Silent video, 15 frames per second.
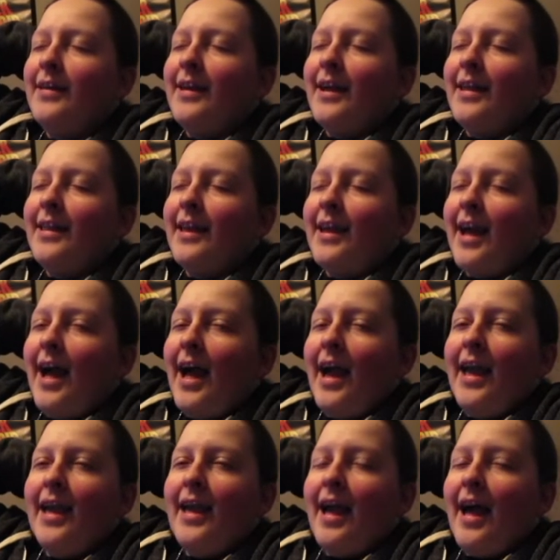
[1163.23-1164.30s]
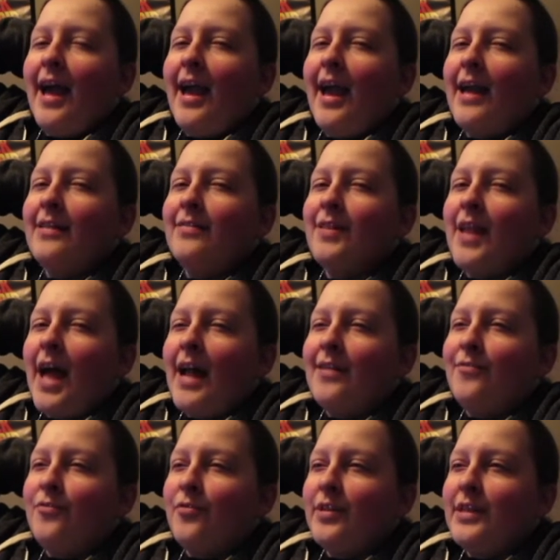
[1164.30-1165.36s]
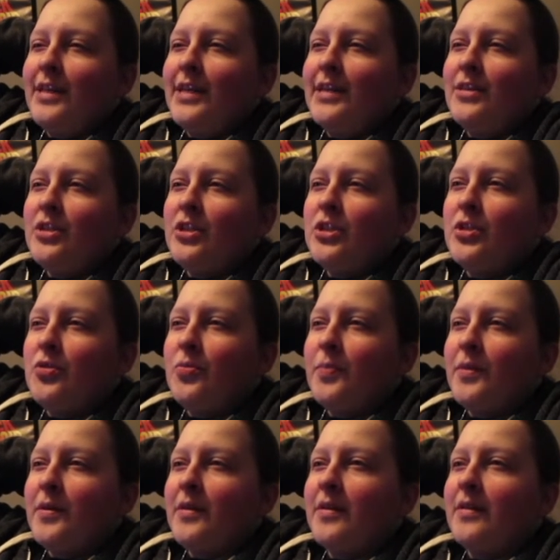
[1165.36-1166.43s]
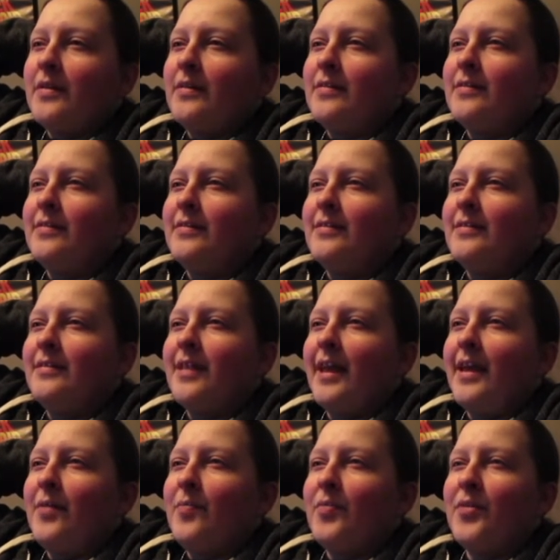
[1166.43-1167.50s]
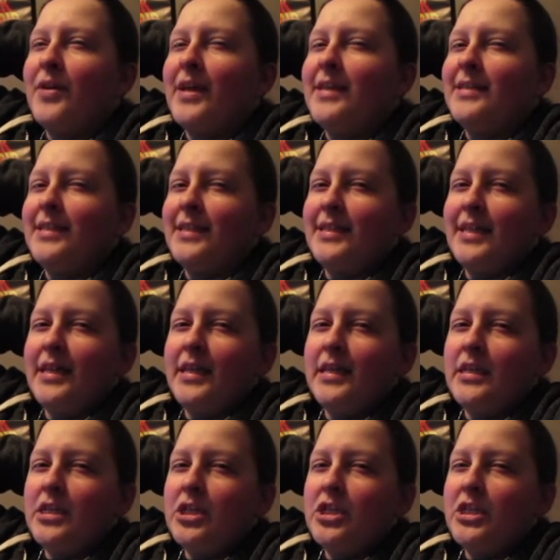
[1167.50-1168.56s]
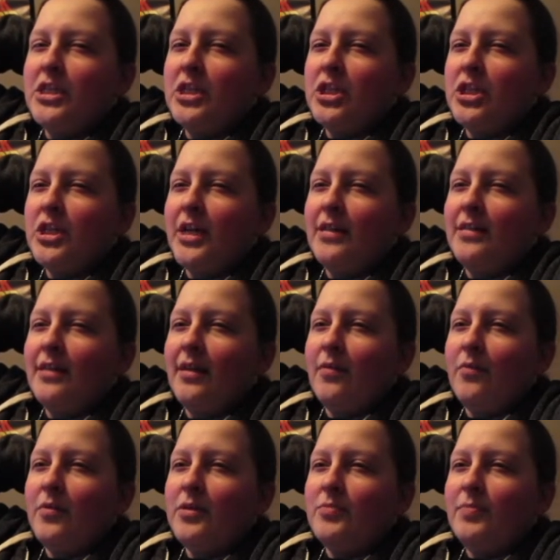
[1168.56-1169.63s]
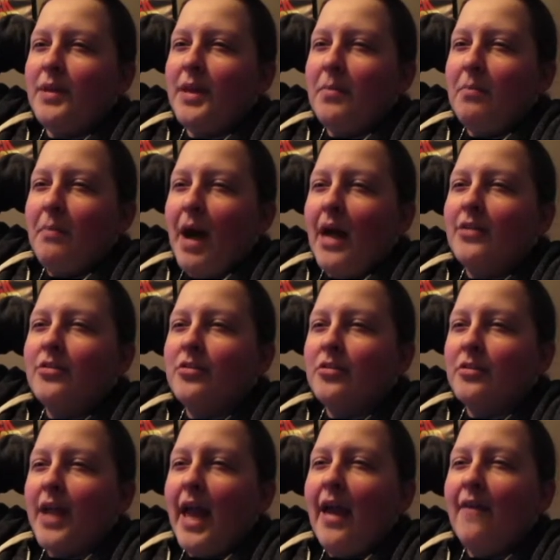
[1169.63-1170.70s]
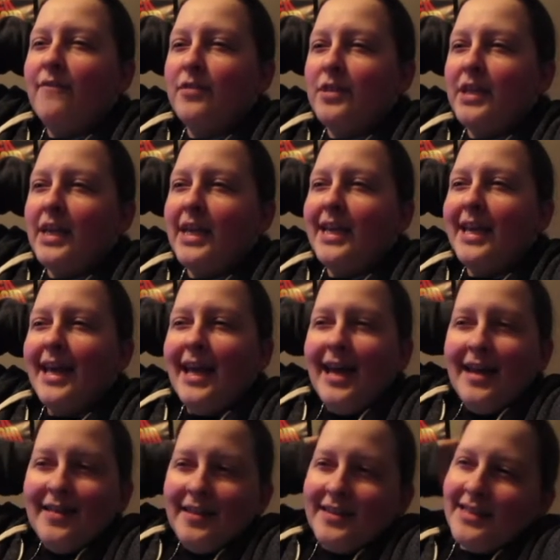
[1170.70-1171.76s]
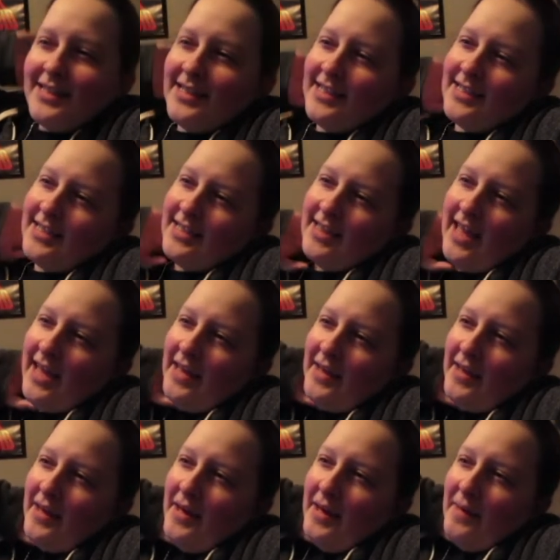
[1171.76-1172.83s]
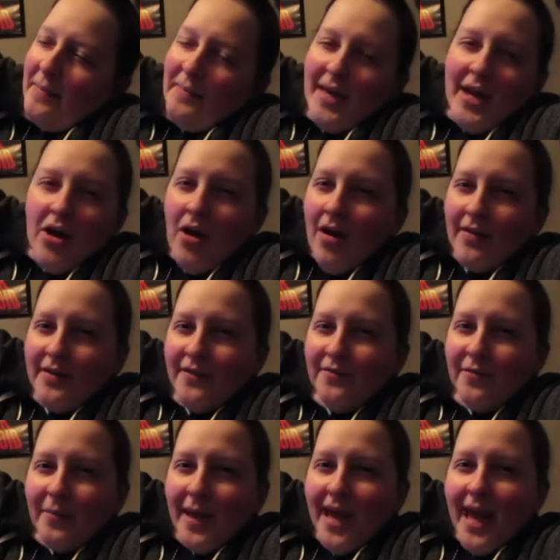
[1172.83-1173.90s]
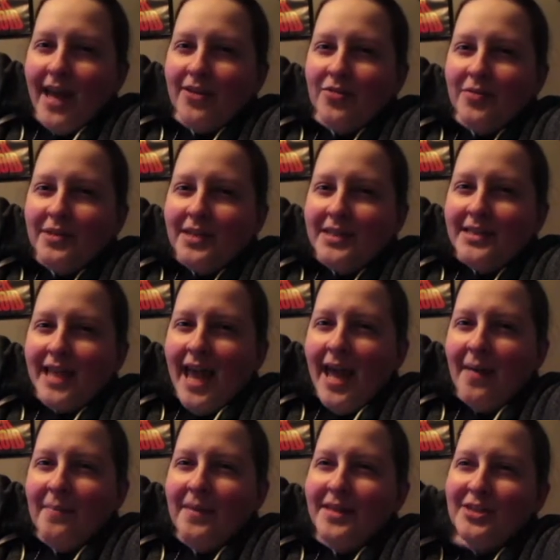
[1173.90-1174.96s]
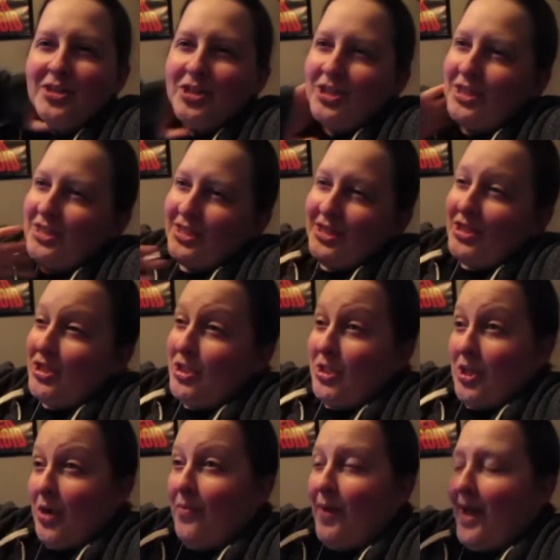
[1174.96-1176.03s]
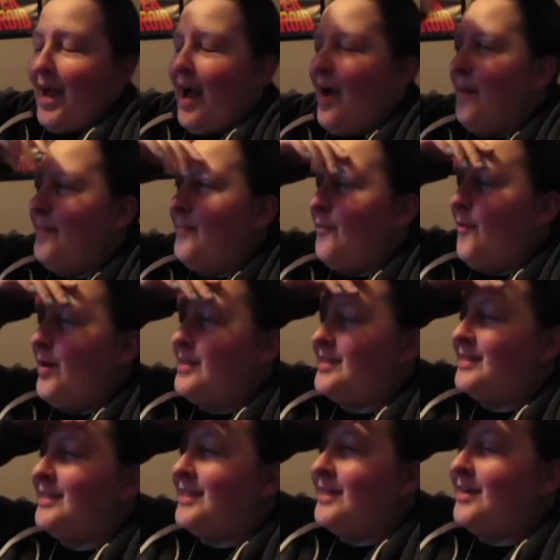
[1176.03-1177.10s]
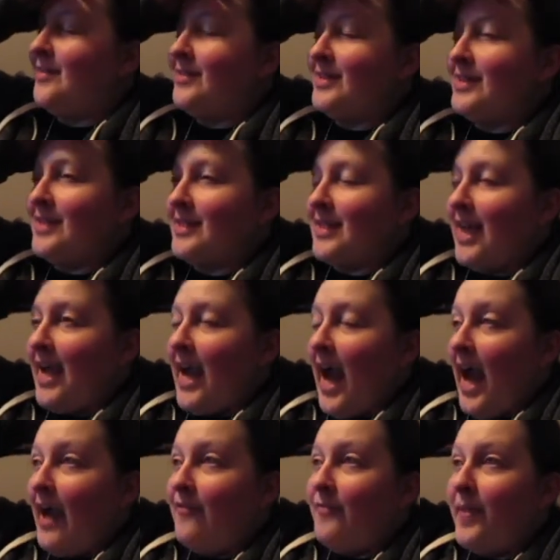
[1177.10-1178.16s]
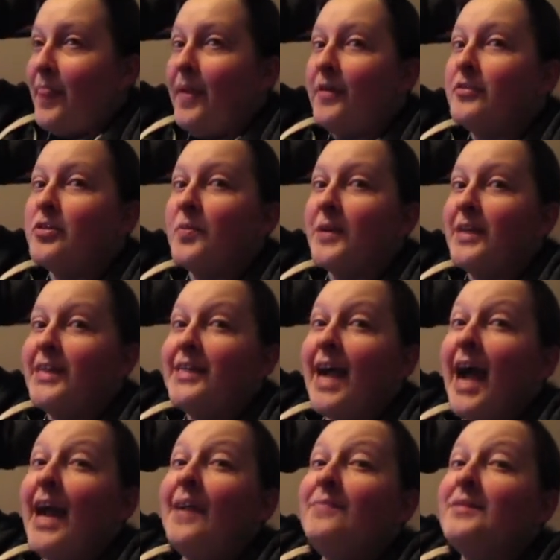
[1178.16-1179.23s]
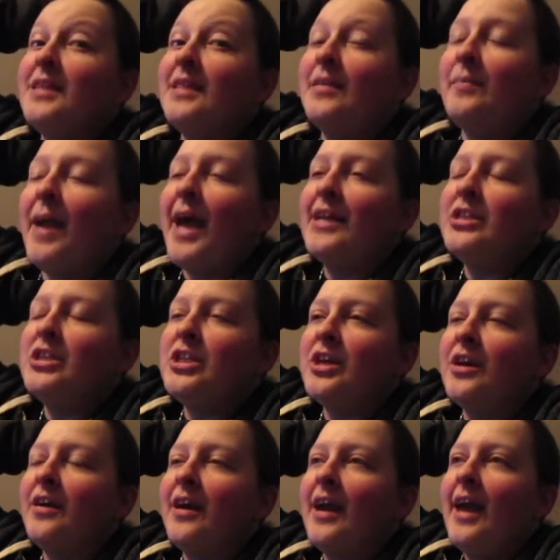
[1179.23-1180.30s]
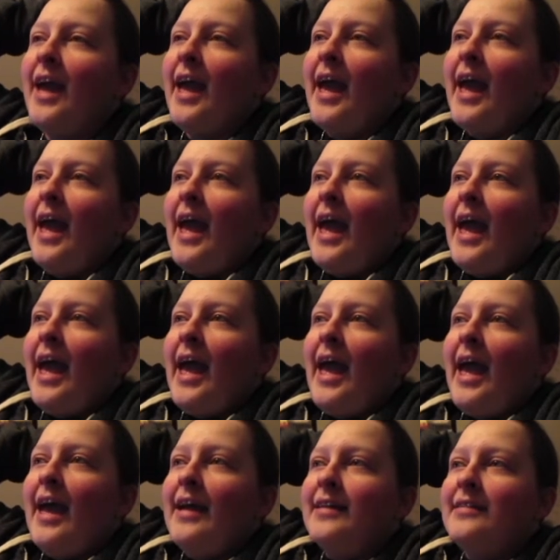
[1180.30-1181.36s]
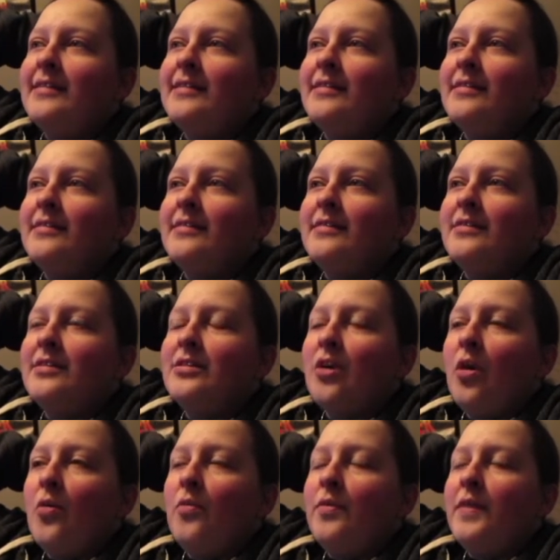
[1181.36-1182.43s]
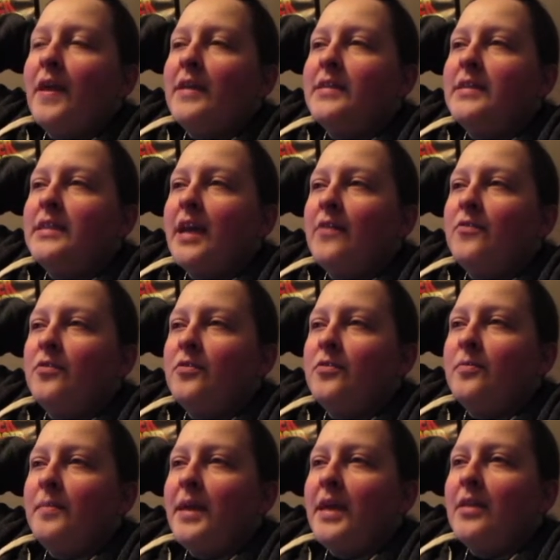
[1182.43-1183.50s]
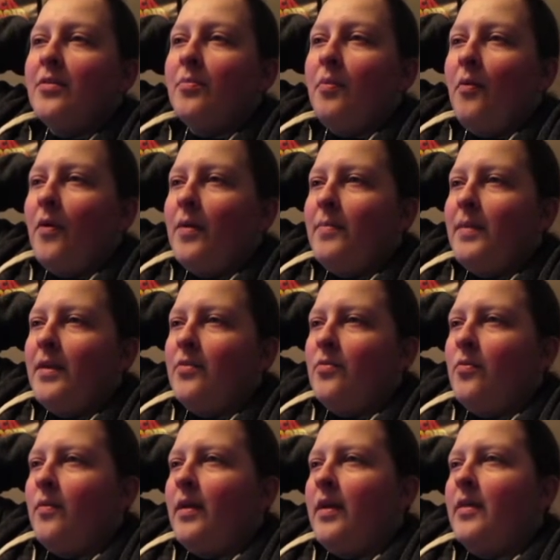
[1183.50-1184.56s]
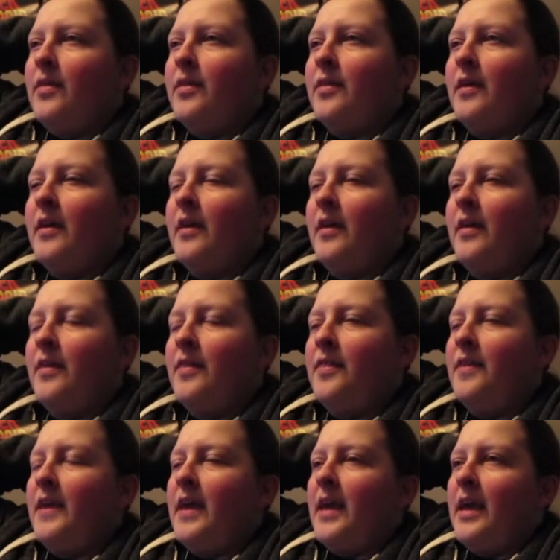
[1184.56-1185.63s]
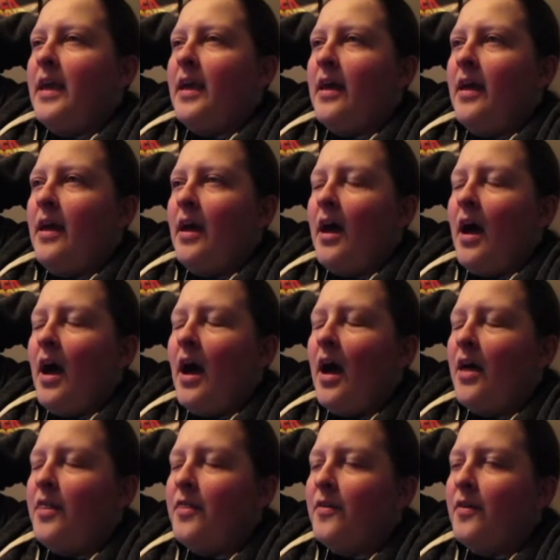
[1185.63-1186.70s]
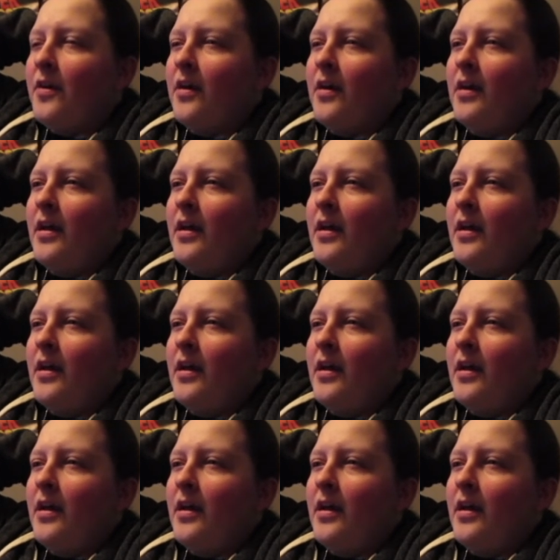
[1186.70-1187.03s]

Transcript: Like, I had a lot of really super, like, pre-existing condition shit that was being monitored heavily. Like, this isn't like me calling for my annual exam and just showing up once a year. This is like, I've been there 20 times in the past year. And so they scheduled me an appointment with the other